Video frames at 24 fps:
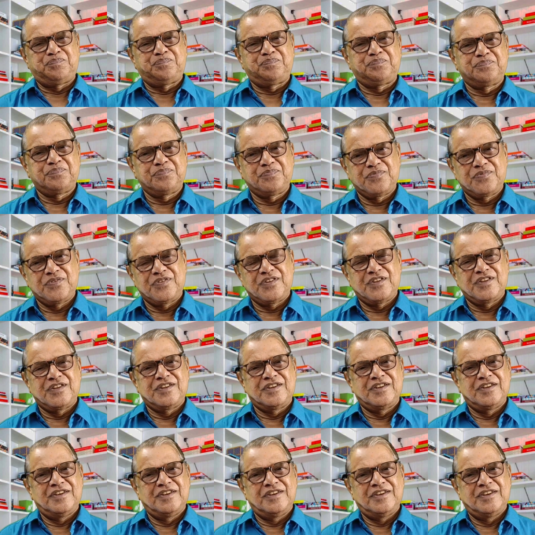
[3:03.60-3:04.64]

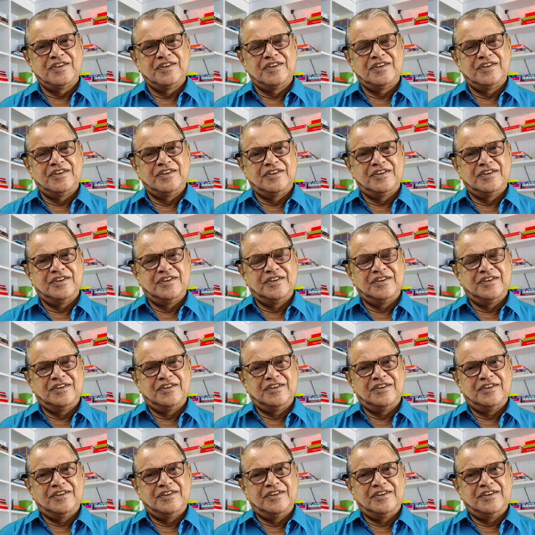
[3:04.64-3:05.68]

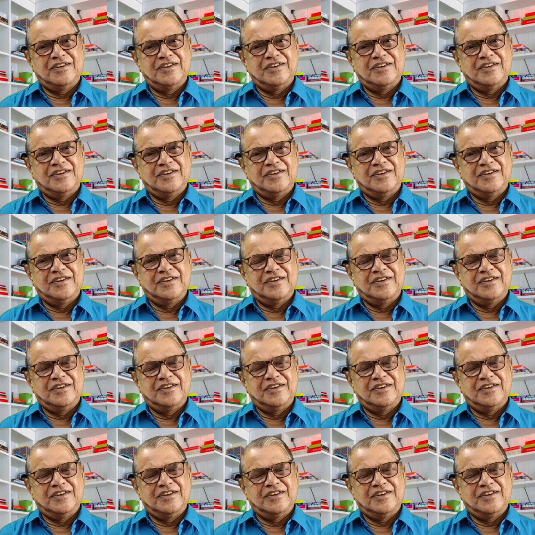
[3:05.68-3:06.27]
Nobody speaks.